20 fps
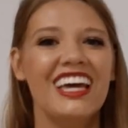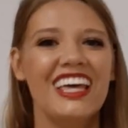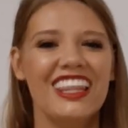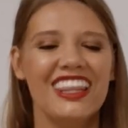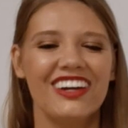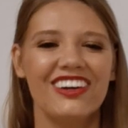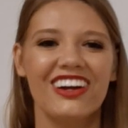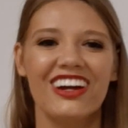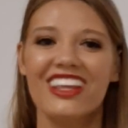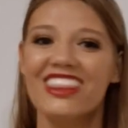
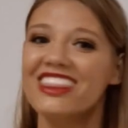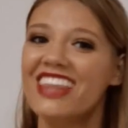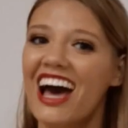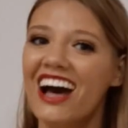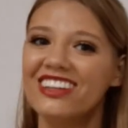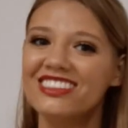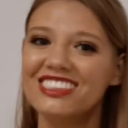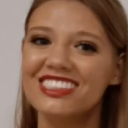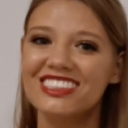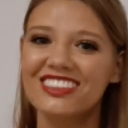There are
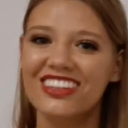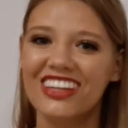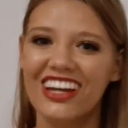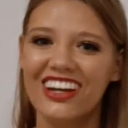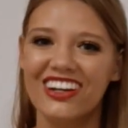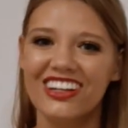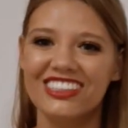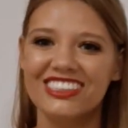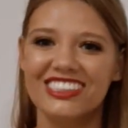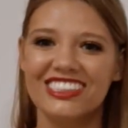thousands of
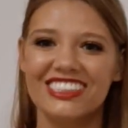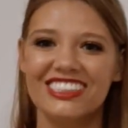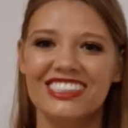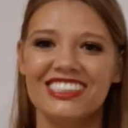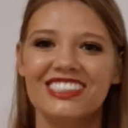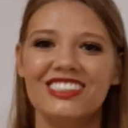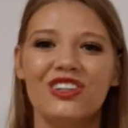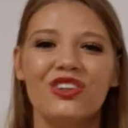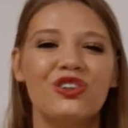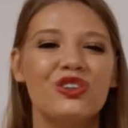characters,
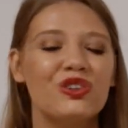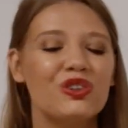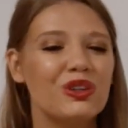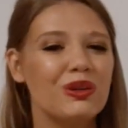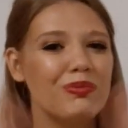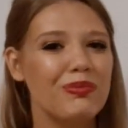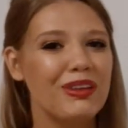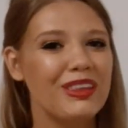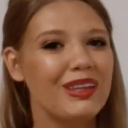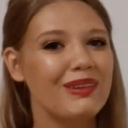so
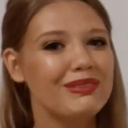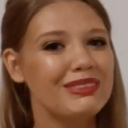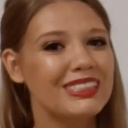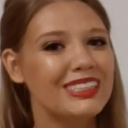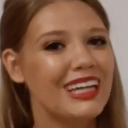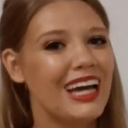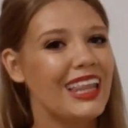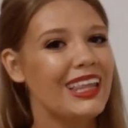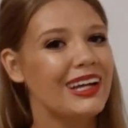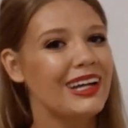grouping them
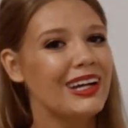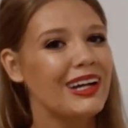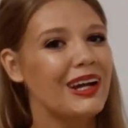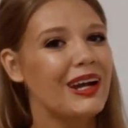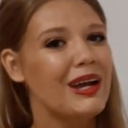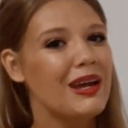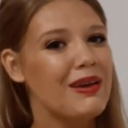together